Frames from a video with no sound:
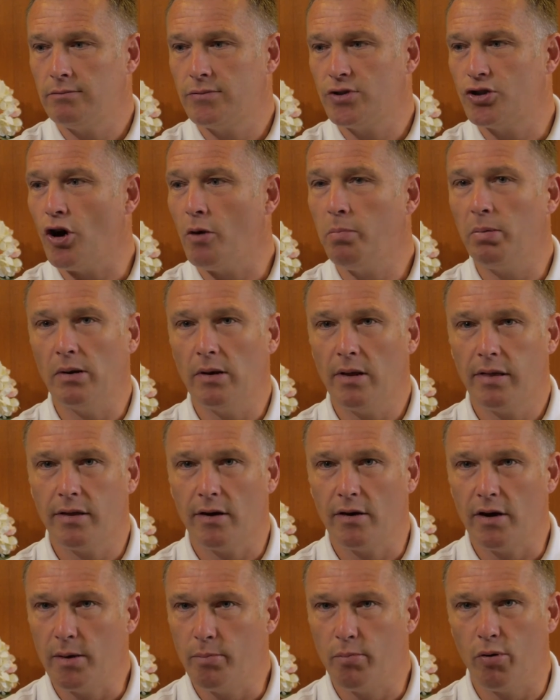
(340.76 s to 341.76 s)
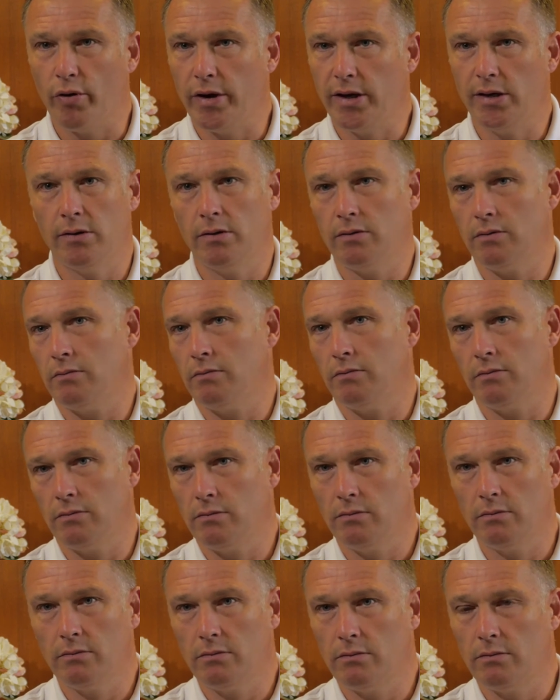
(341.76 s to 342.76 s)
topple a 30-point
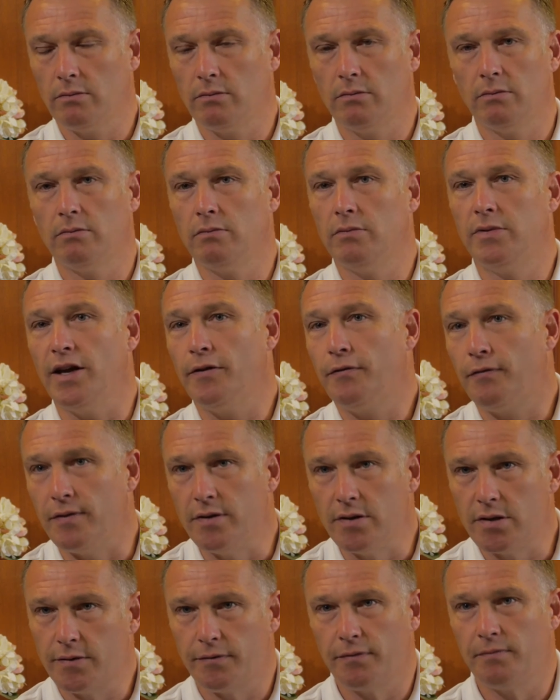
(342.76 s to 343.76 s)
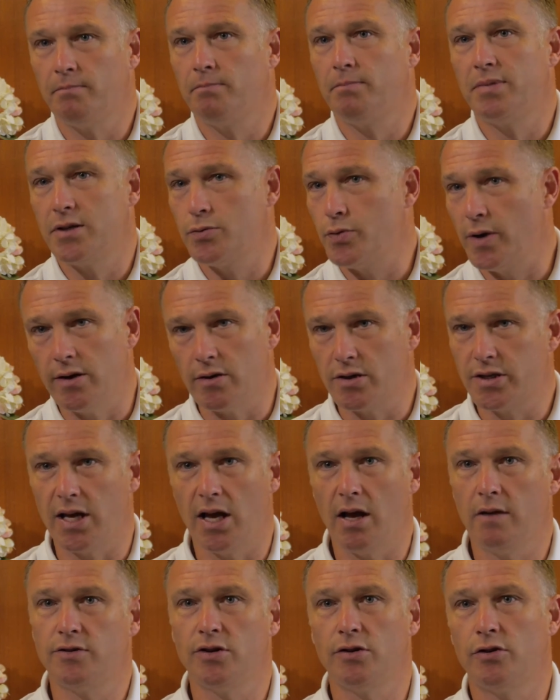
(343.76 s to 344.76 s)
difference between
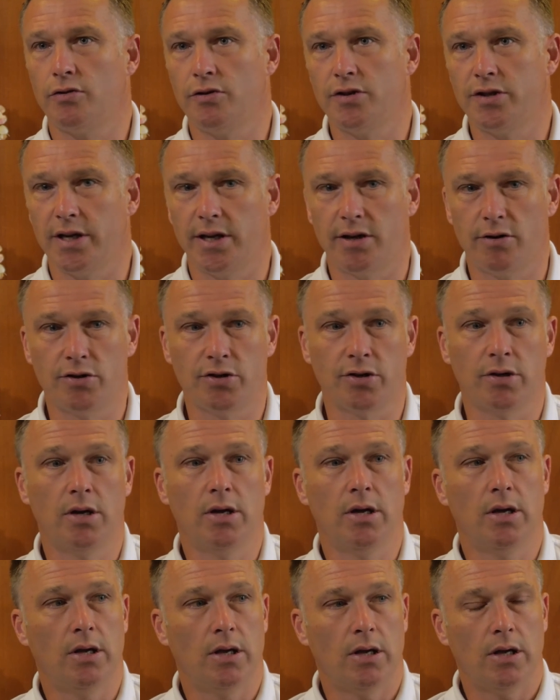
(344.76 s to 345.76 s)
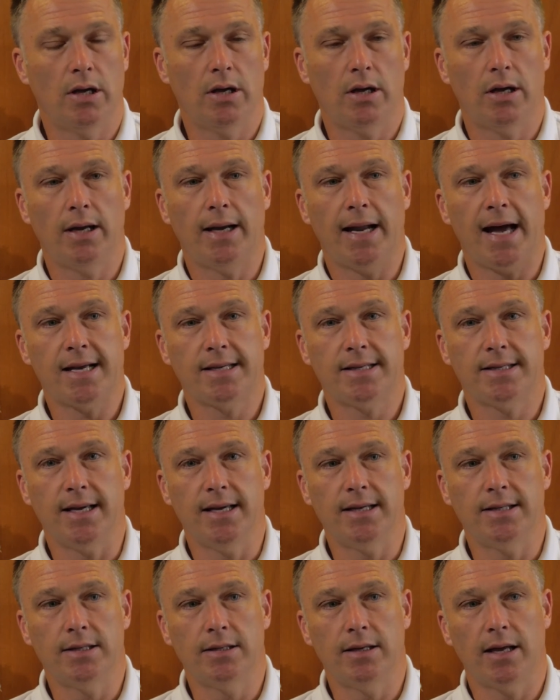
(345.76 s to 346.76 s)
ourselves and Crusaders last
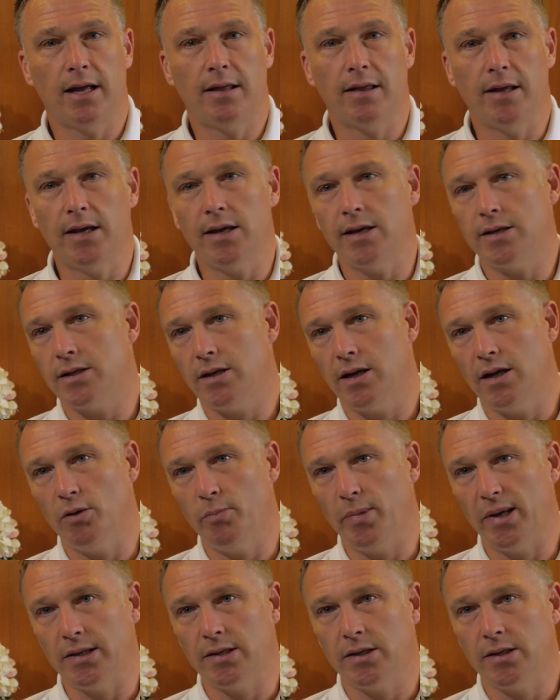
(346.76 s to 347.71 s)
season, I think is a little